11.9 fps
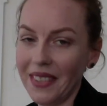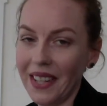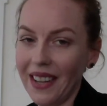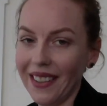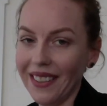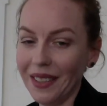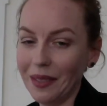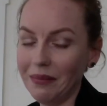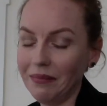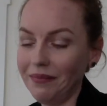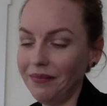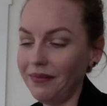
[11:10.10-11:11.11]
I
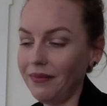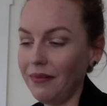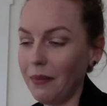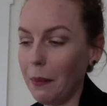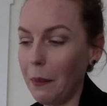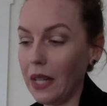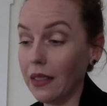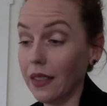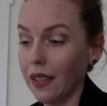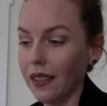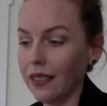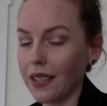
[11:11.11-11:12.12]
made
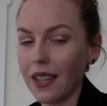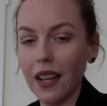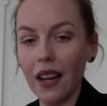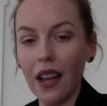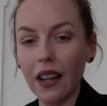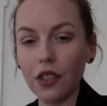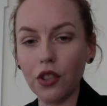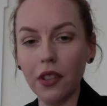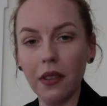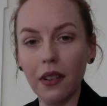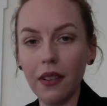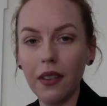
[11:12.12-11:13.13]
that
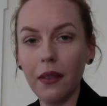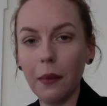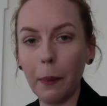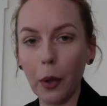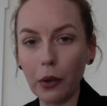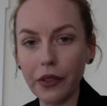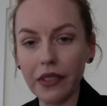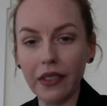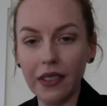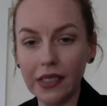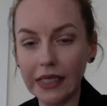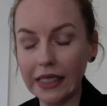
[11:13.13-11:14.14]
connection
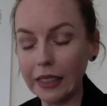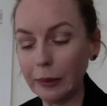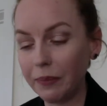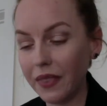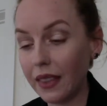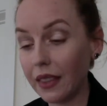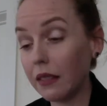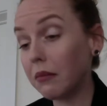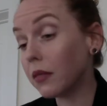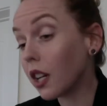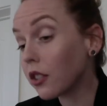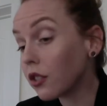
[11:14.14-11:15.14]
personally.
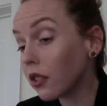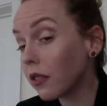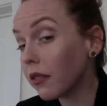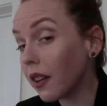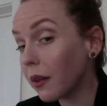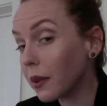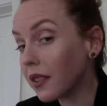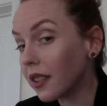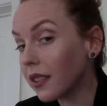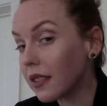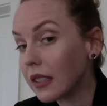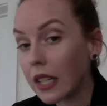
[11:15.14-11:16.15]
Not sure if that was
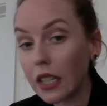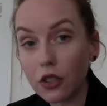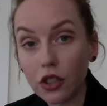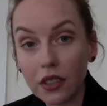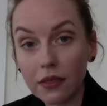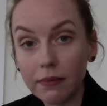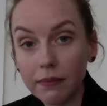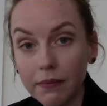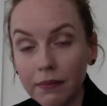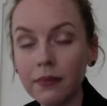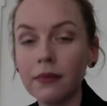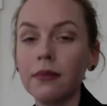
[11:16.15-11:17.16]
his intention,
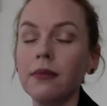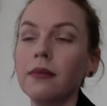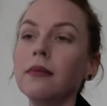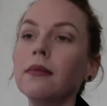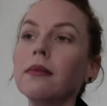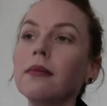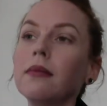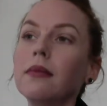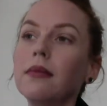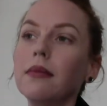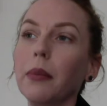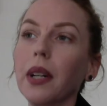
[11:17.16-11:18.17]

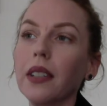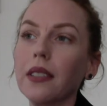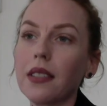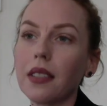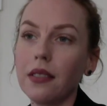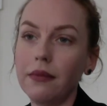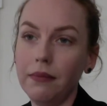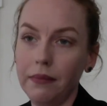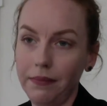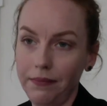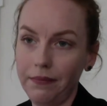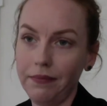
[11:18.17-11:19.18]
but
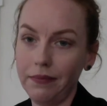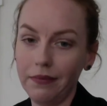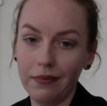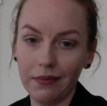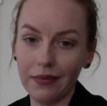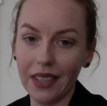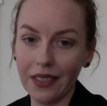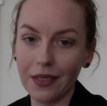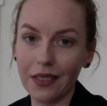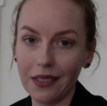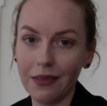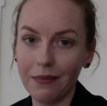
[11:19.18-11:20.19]

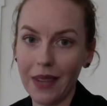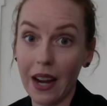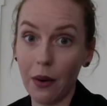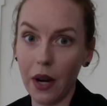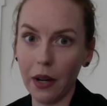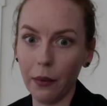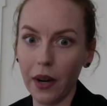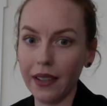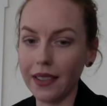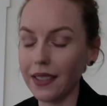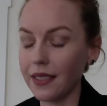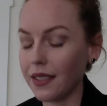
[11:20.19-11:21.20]
that's how I read
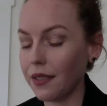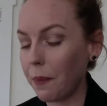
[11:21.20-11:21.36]
it